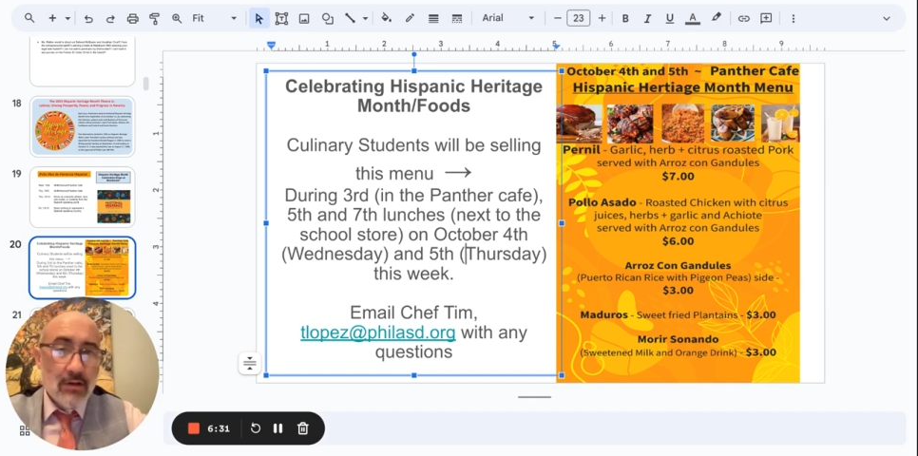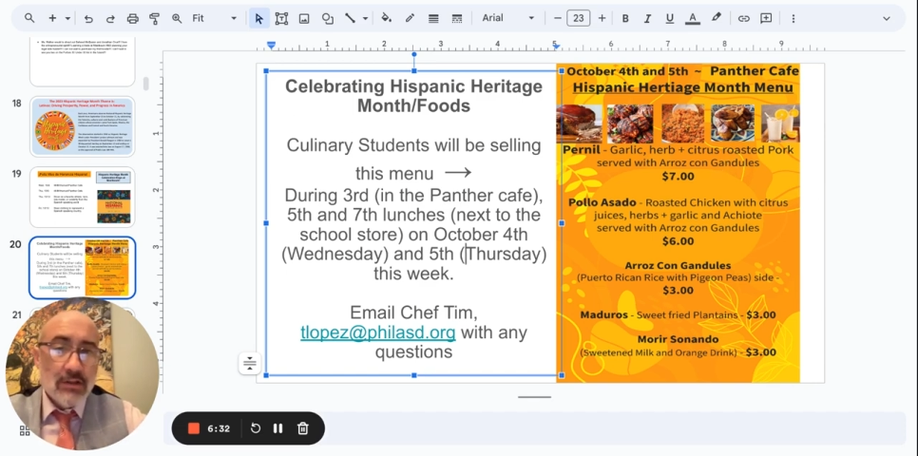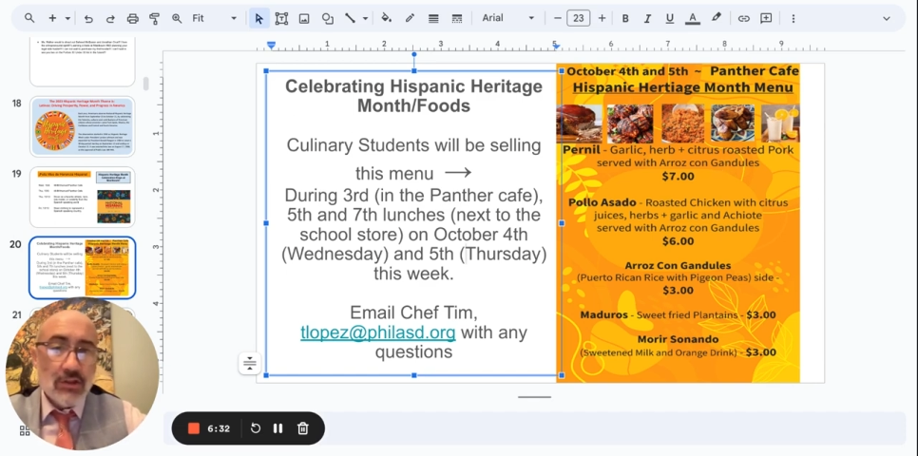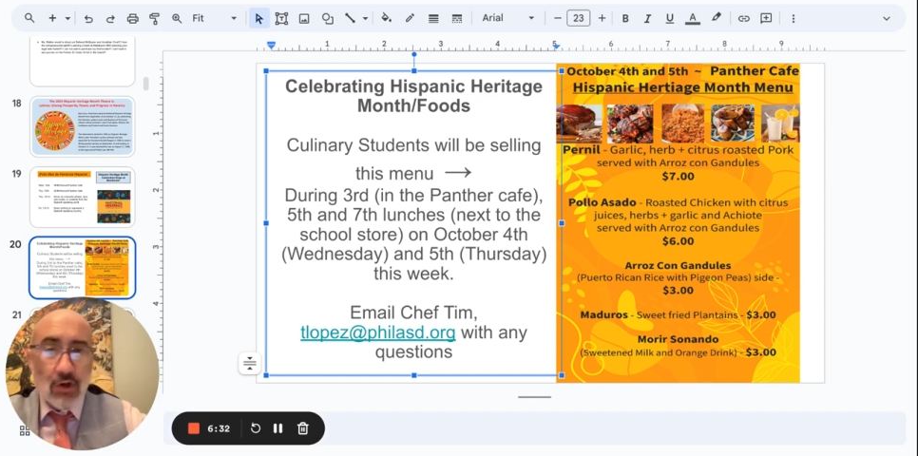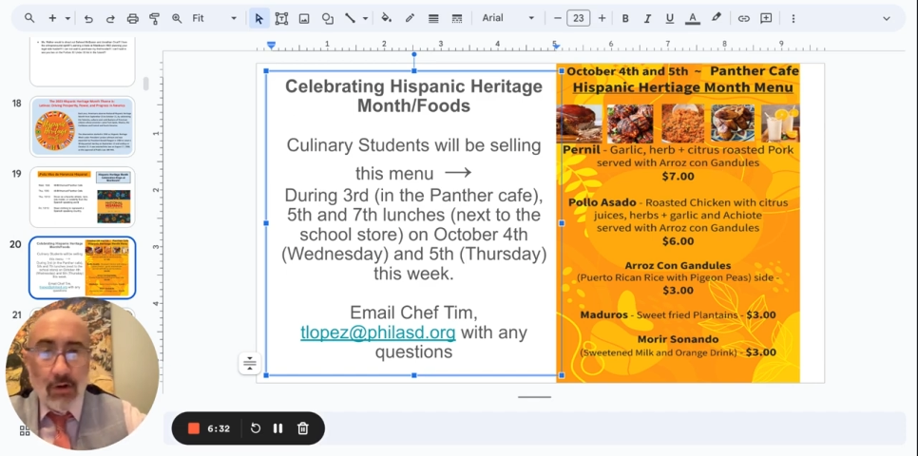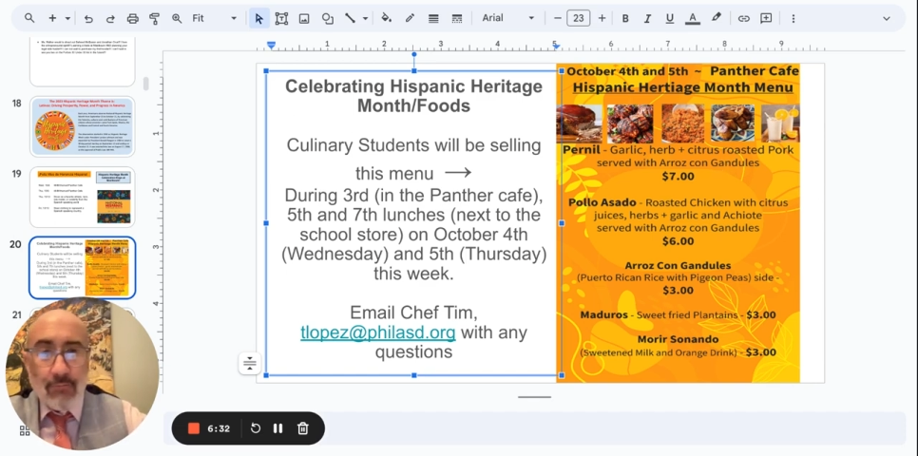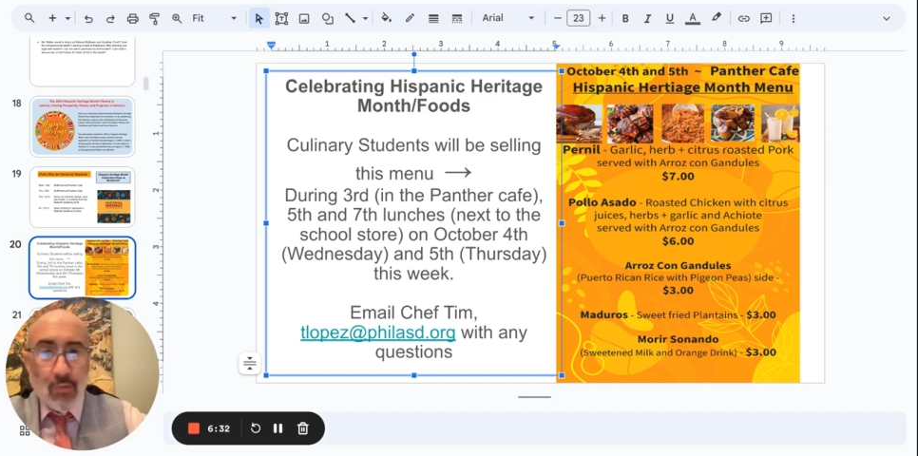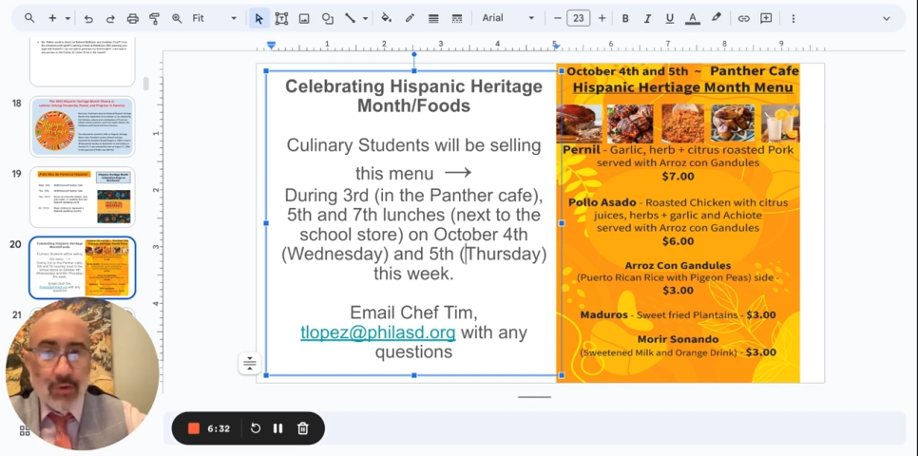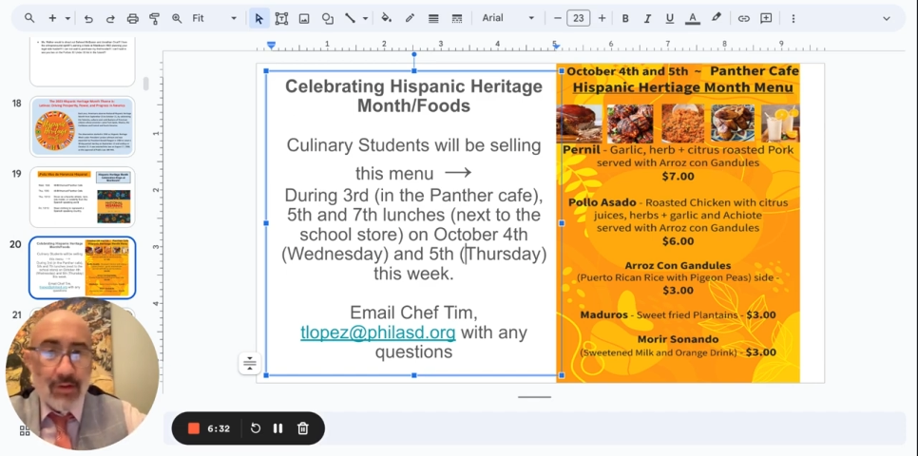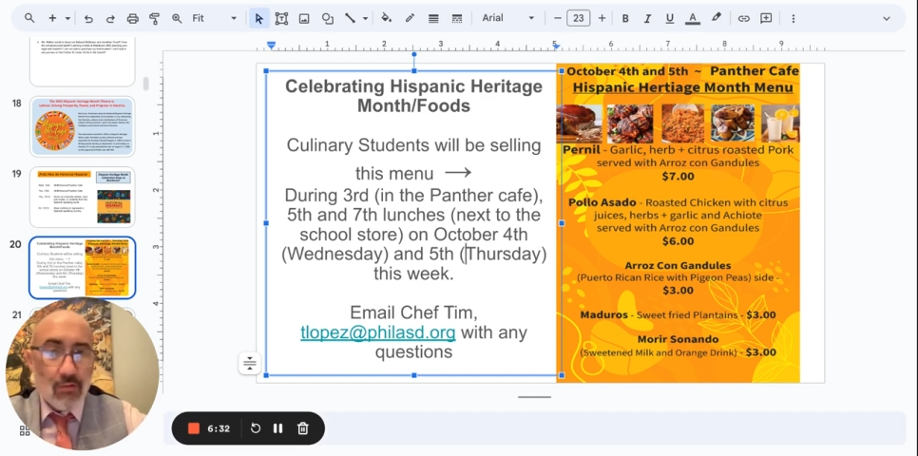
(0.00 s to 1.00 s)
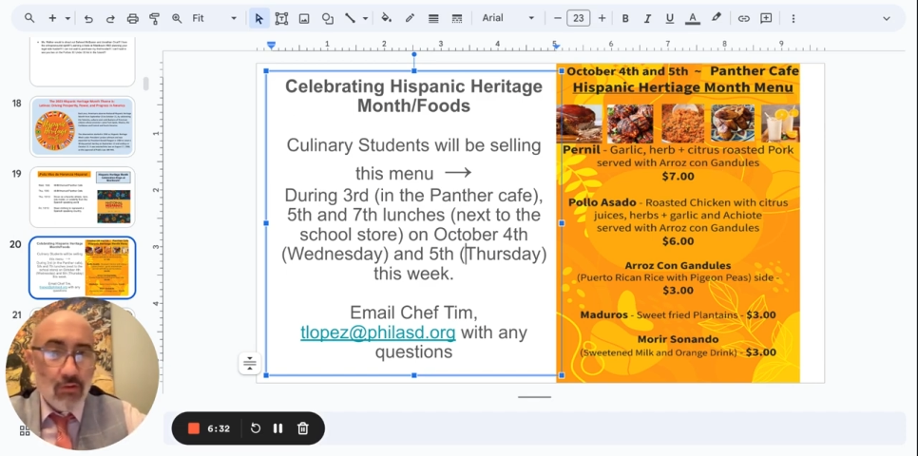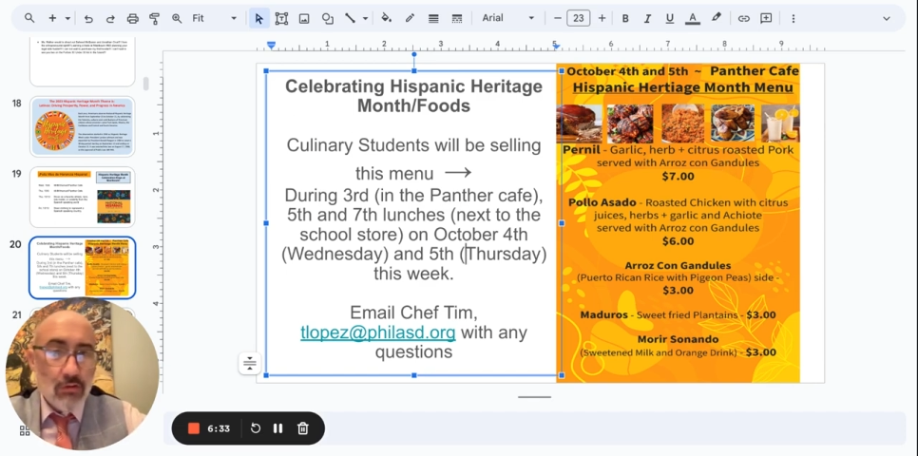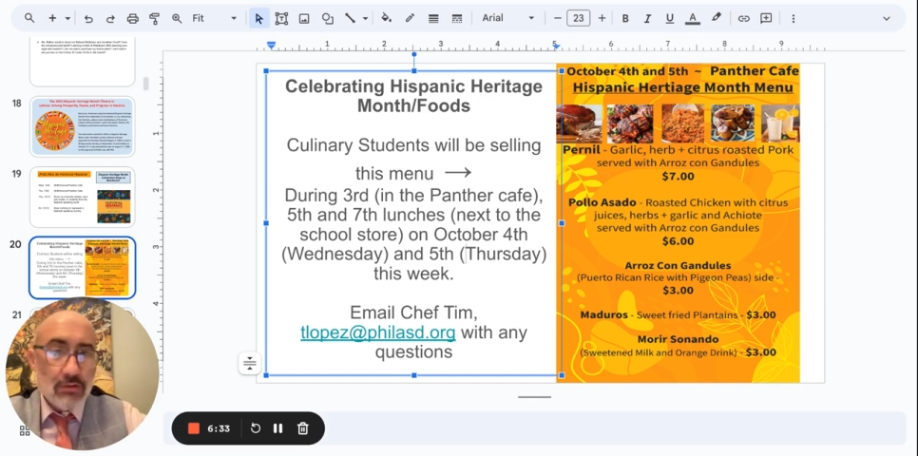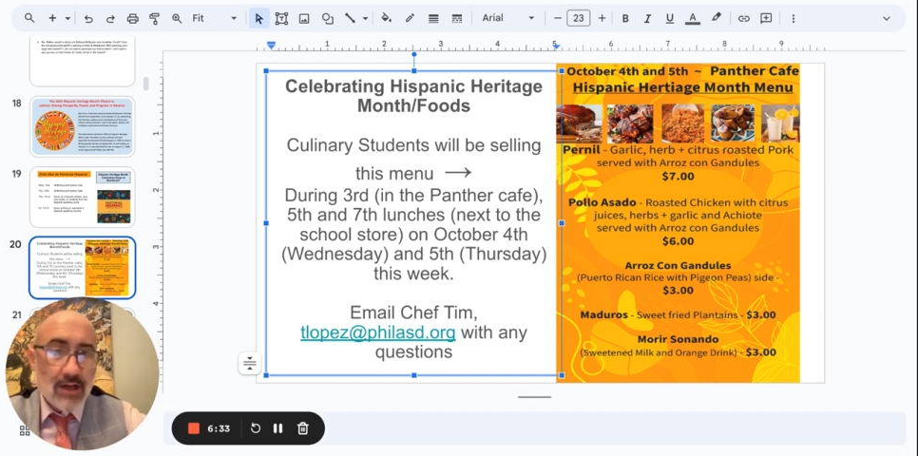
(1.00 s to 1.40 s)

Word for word: served with a